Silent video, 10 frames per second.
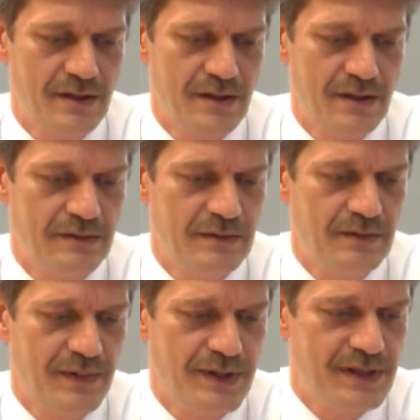So
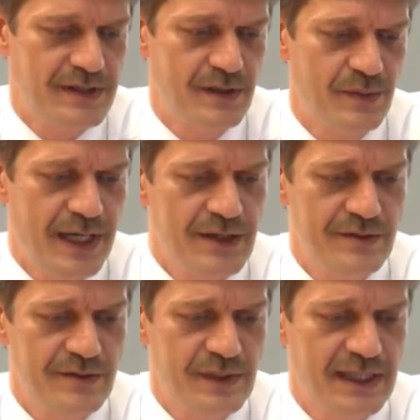with this
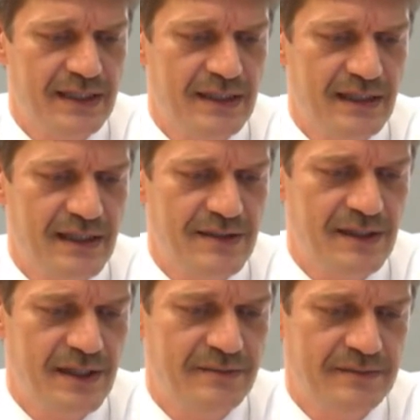equation we can
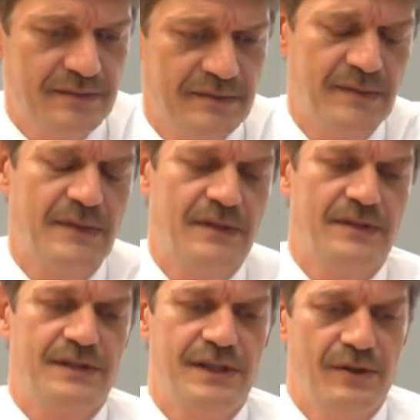easily
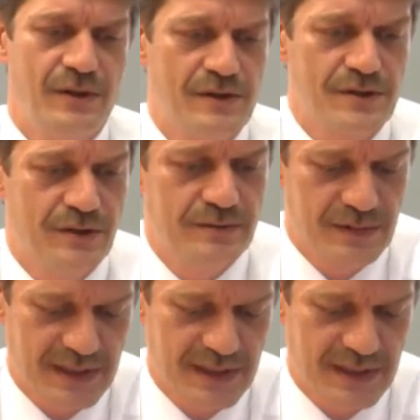see also